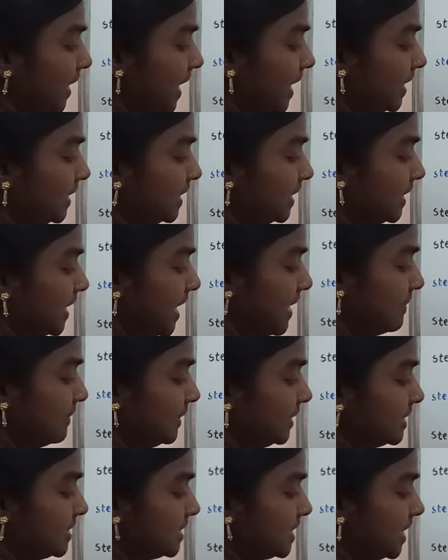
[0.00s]
at the time
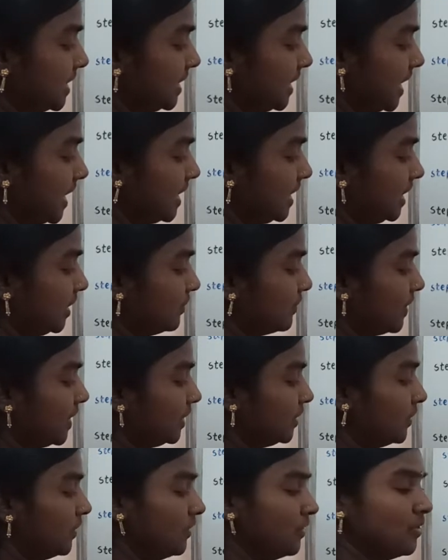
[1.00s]
instant n equal
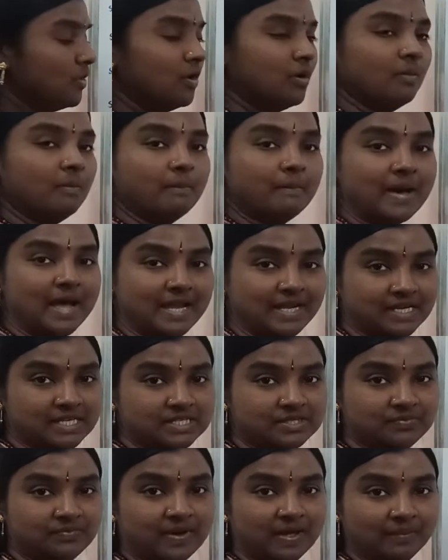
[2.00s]
to
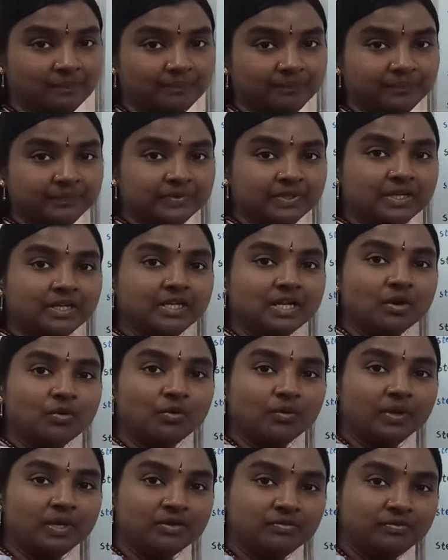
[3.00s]
-1.
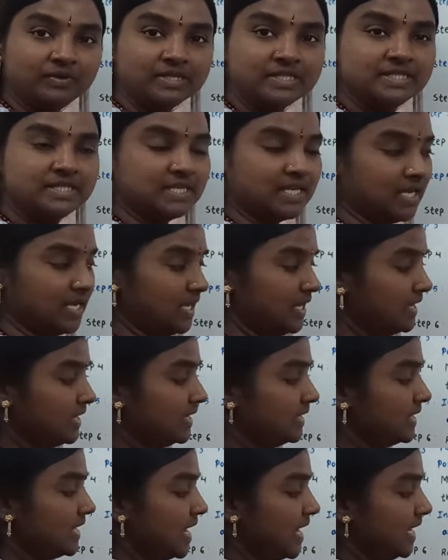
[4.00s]
Now, if we
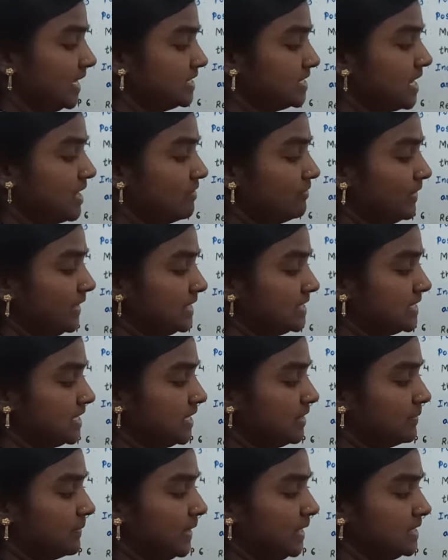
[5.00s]
see the h of n
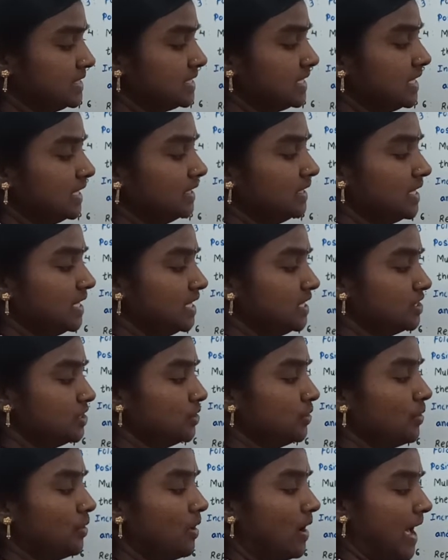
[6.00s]
sequence, there is
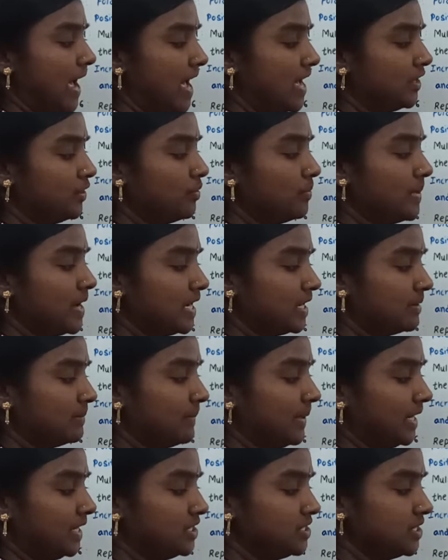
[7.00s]
no arrow mark
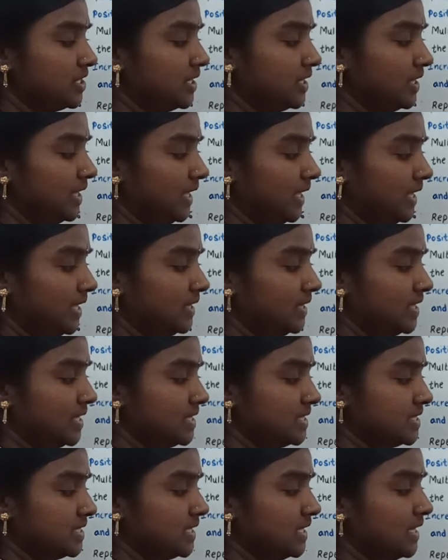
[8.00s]
mentioned in
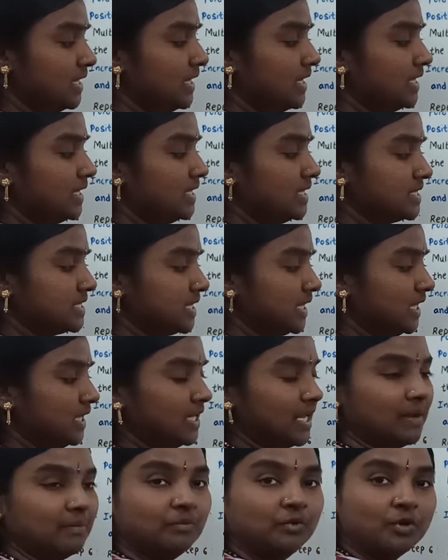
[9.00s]
this discrete
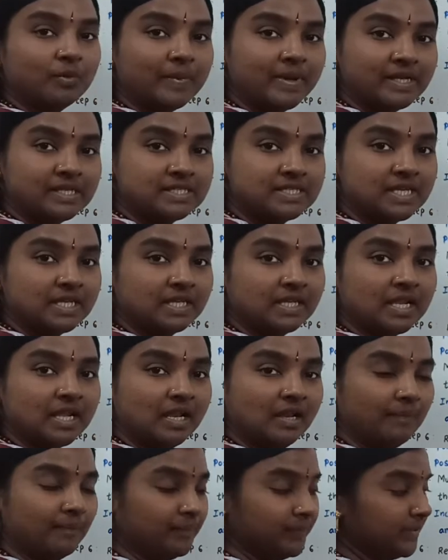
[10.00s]
time domain
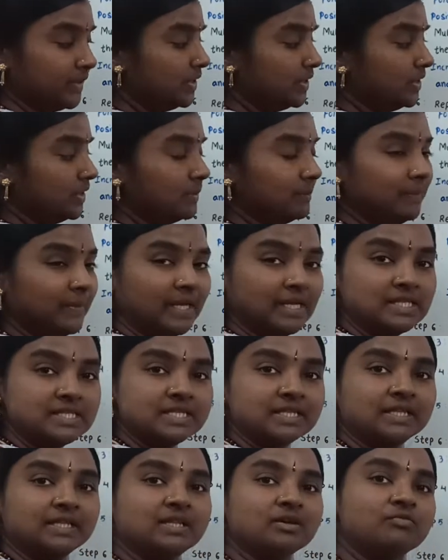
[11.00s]
signal. Means
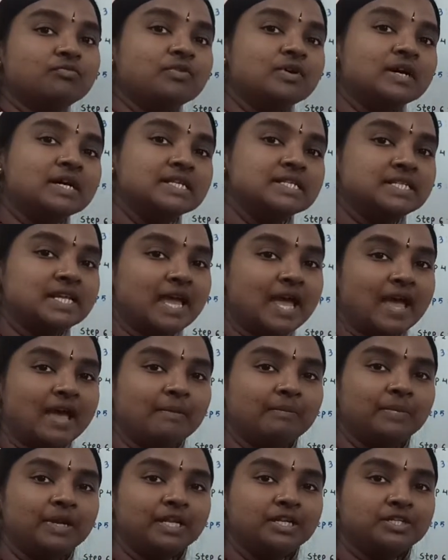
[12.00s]
the first
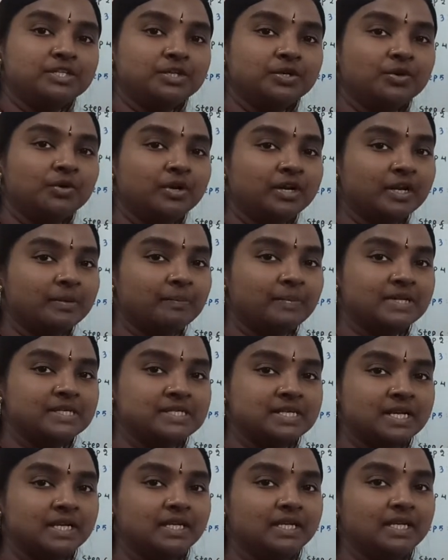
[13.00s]
amplitude
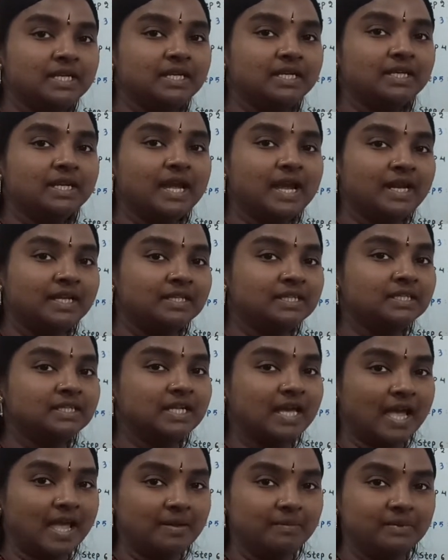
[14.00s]
representing at the
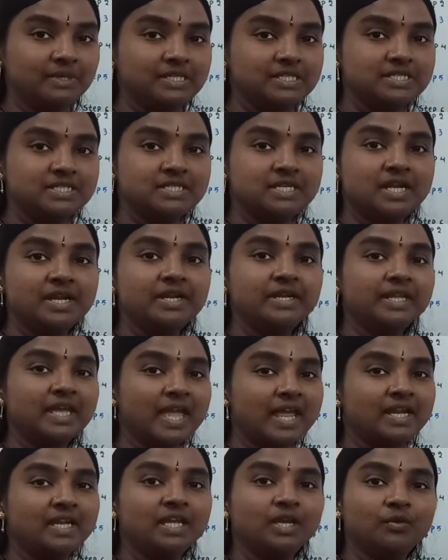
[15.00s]
time instant
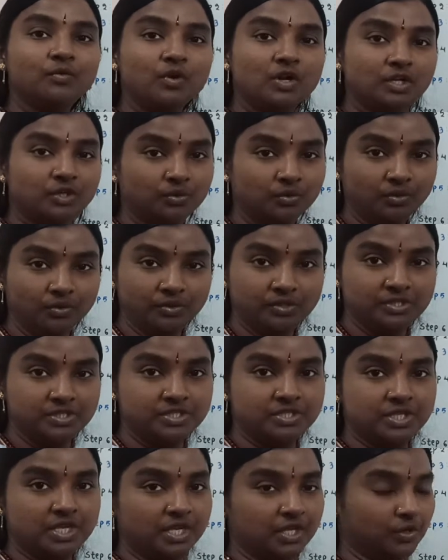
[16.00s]
n equal to
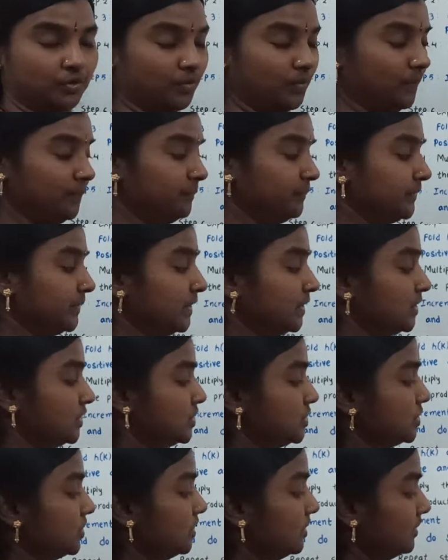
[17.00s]
0.
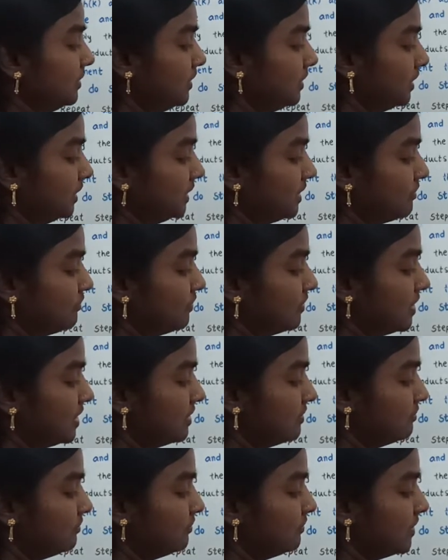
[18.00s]
So, the
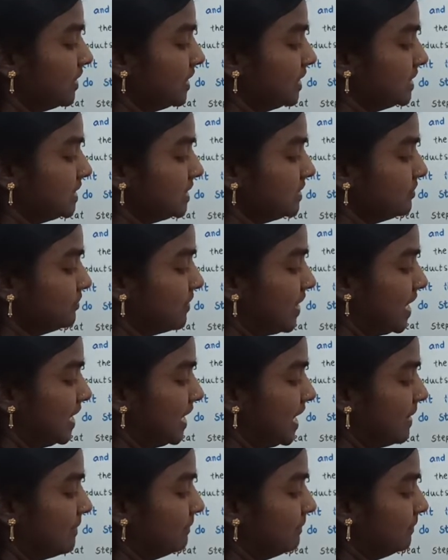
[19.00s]
first 1
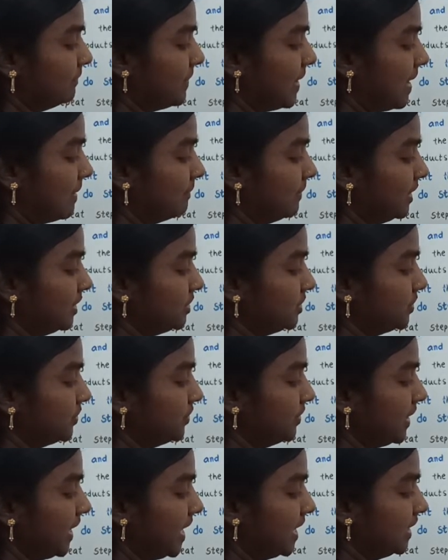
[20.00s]

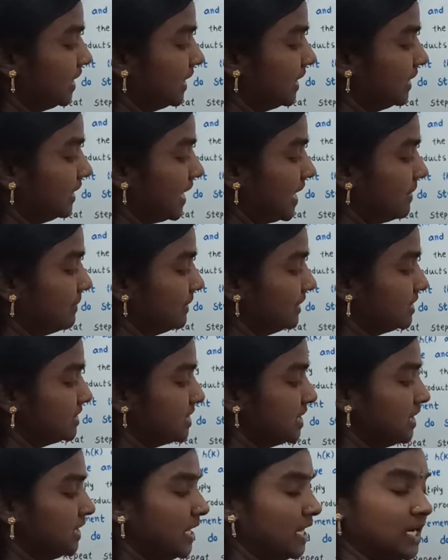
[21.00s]
amplitude at time
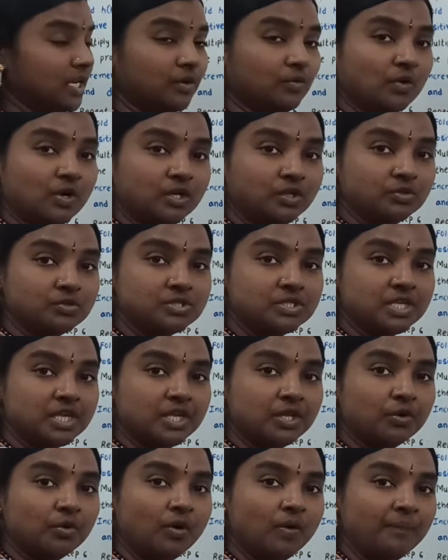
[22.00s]
instant n equal to
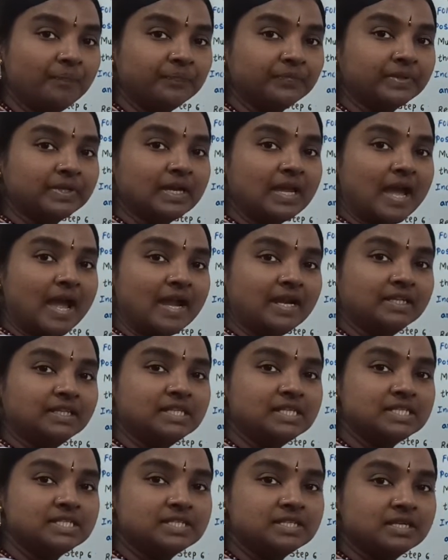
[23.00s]
0, and
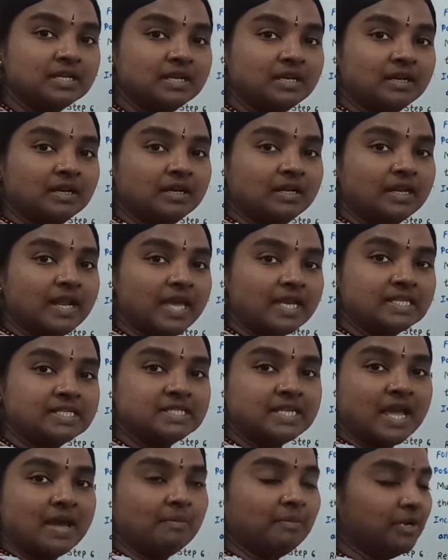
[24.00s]
this
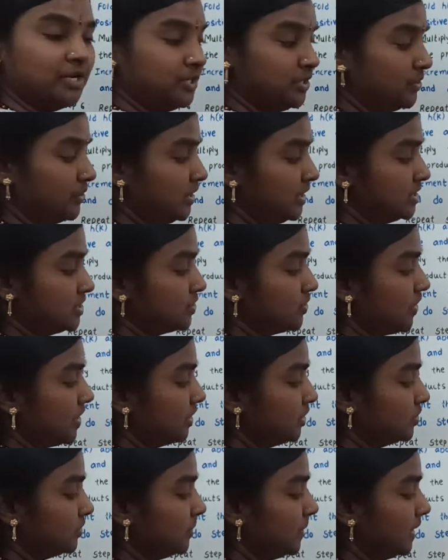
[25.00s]
next amplitude is
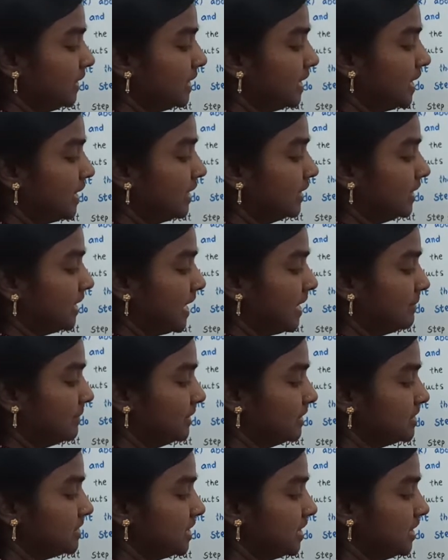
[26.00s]
going to be the time
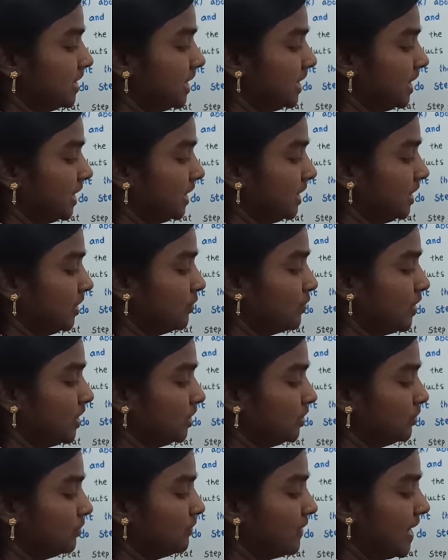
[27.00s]
instant at n
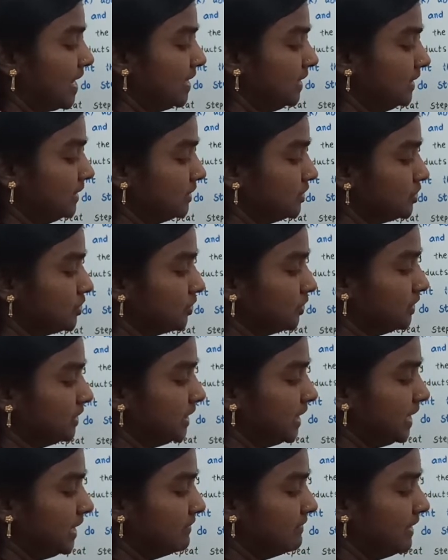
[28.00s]
equal to 1. So
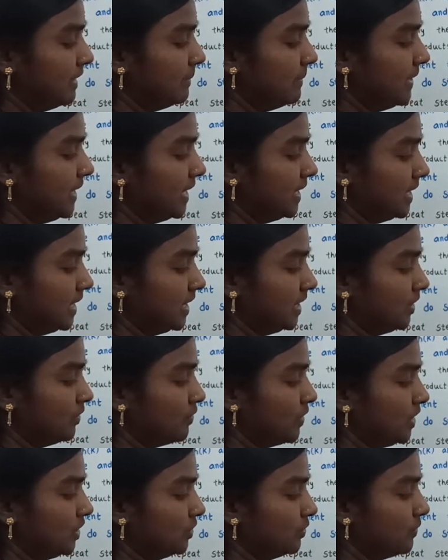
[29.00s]
3 will be at n
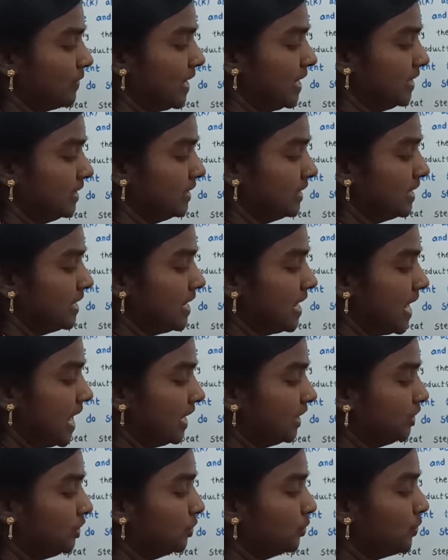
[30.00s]
equal to 1
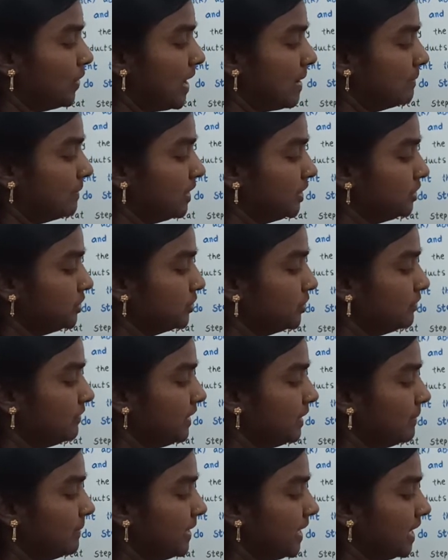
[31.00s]
and 2 amplitude
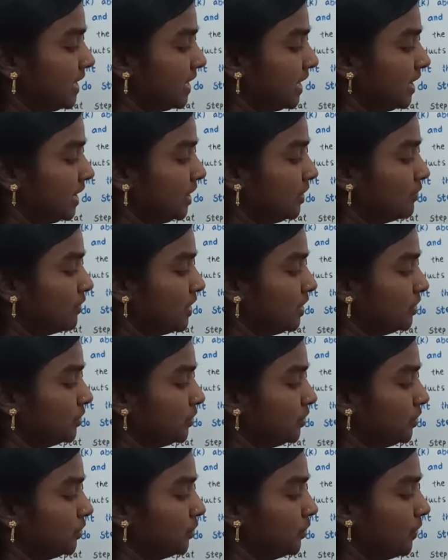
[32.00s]
will be at n equal
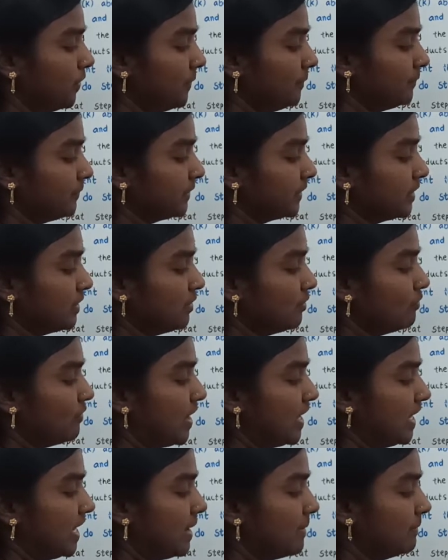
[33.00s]
to 2.
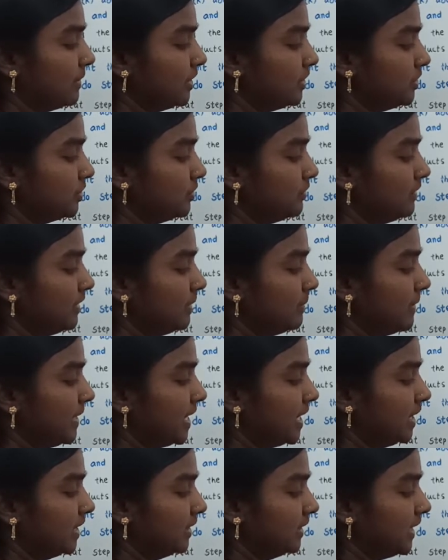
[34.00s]
1 amplitude will be
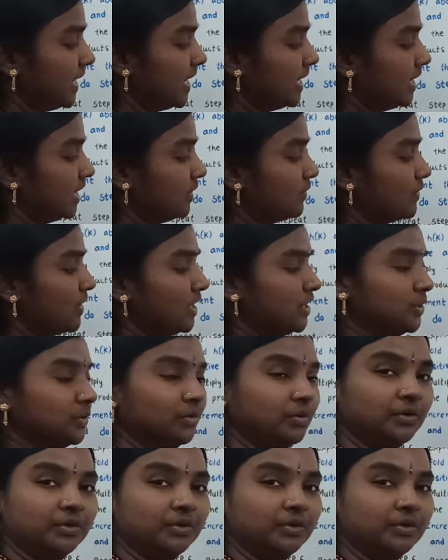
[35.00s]
at n equal to